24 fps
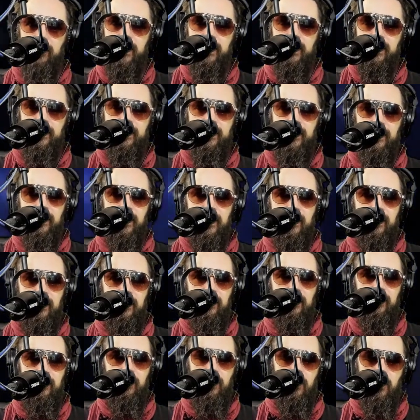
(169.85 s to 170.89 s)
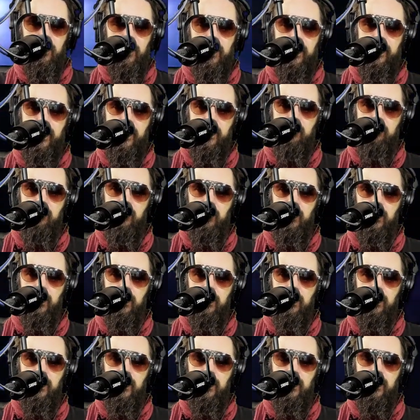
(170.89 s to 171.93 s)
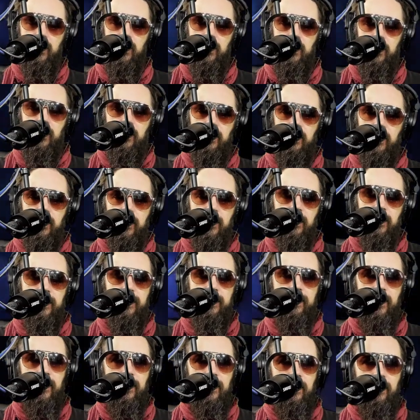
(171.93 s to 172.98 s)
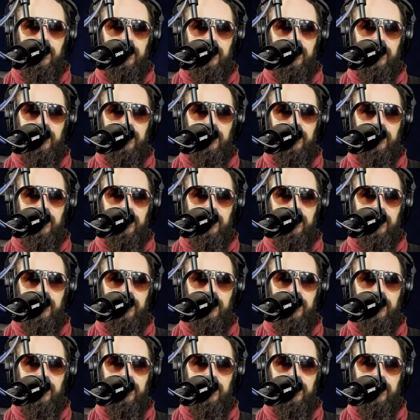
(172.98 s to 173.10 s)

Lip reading: things that aren't corded anymore. Like our cellular